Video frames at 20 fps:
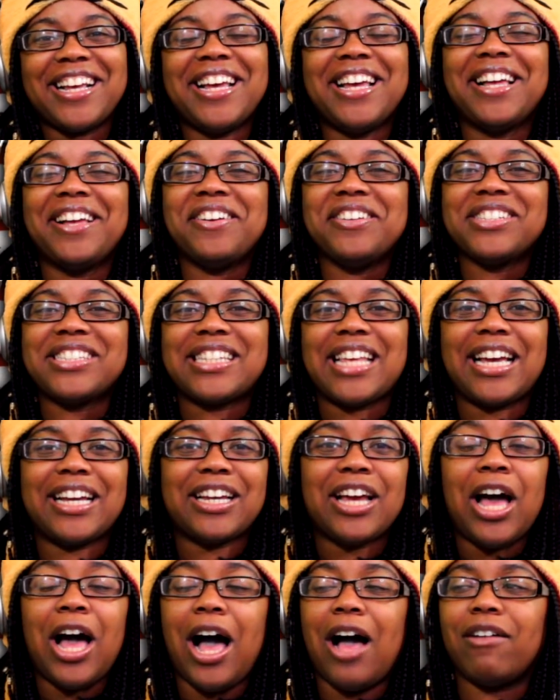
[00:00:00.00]
it's
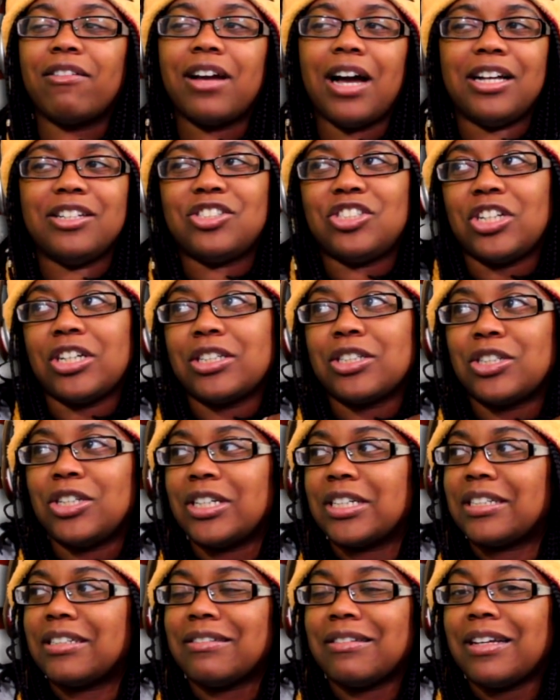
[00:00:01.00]
like, I've got
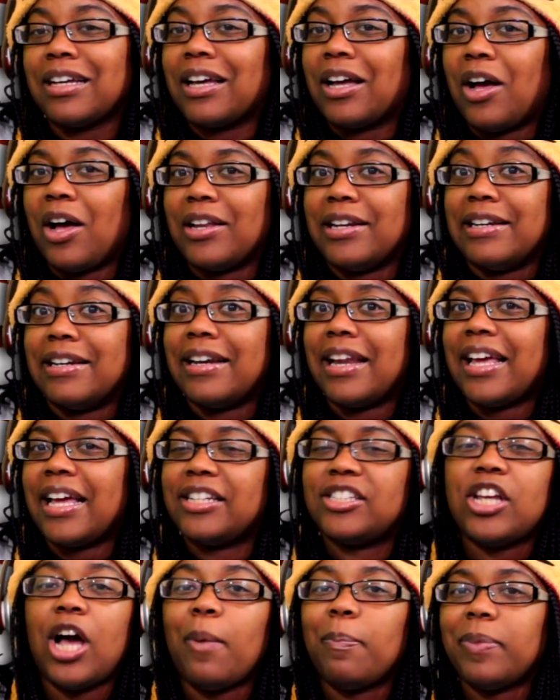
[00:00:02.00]
Jungkook
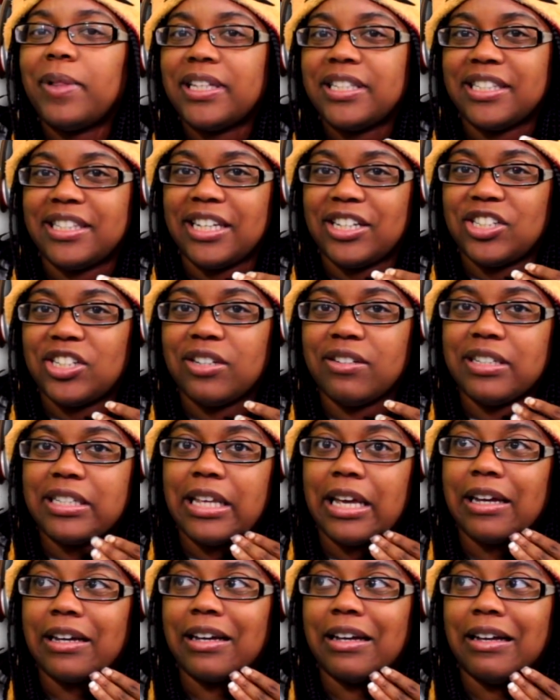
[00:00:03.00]
topless. And she was
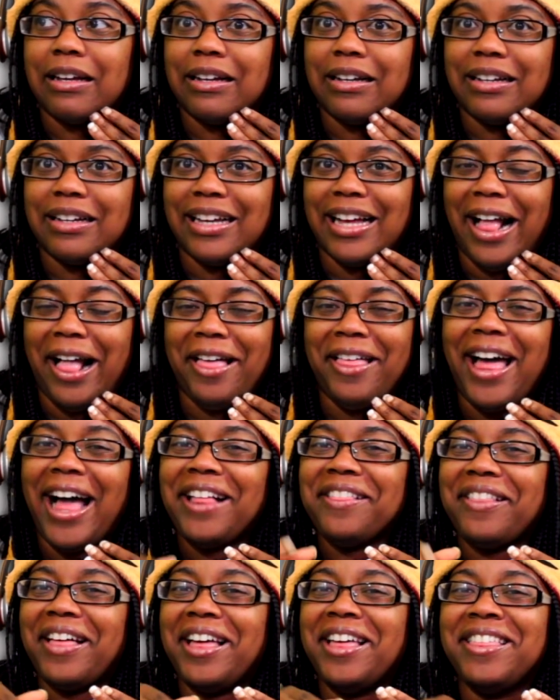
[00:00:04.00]
like, and
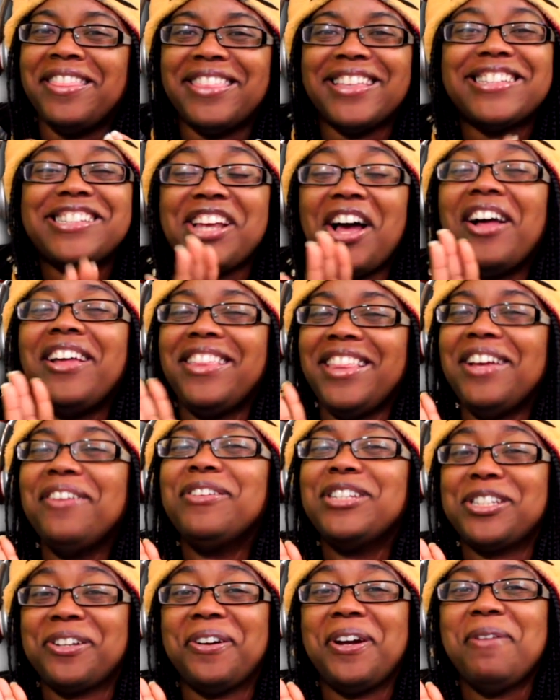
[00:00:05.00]
I like the tongue thing
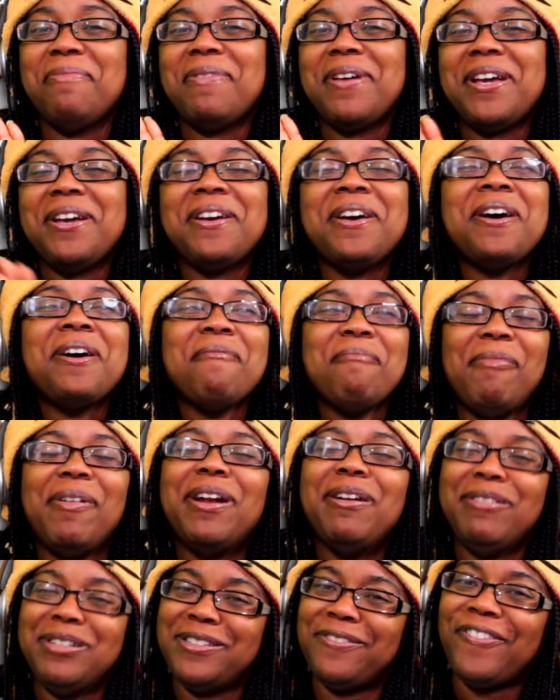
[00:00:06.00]
was creepy,
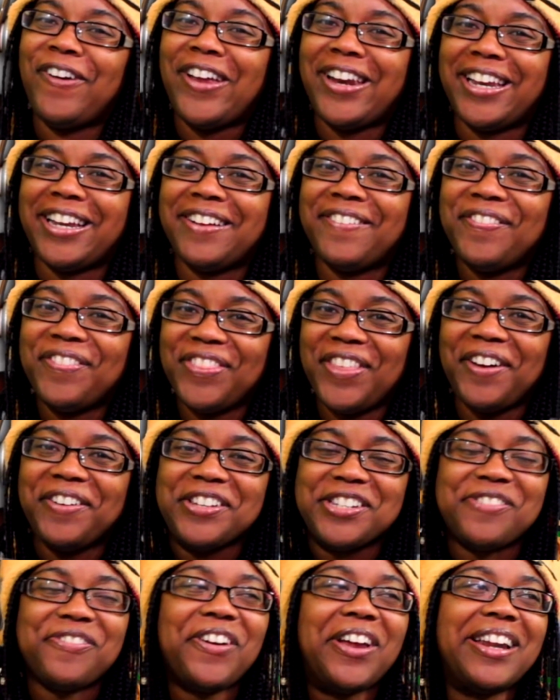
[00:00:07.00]
but it was funny.
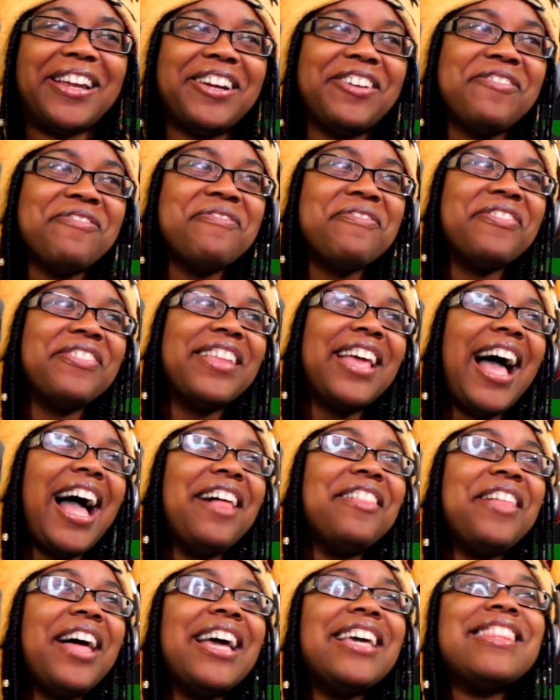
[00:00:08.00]
That was funny.
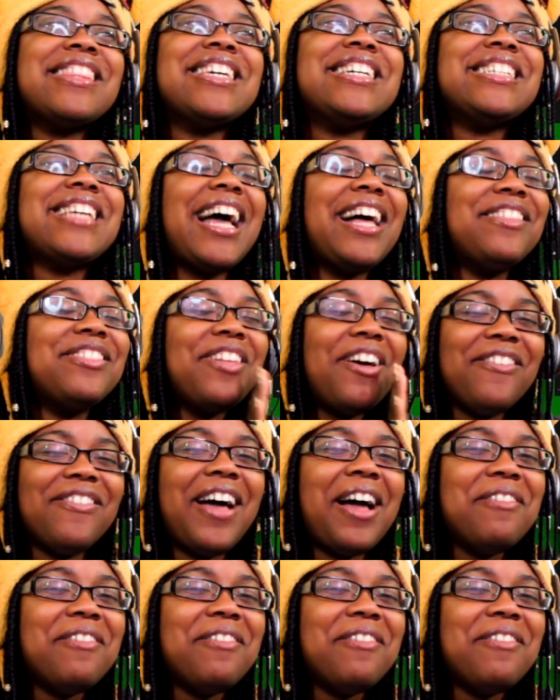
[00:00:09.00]
I like these. I love.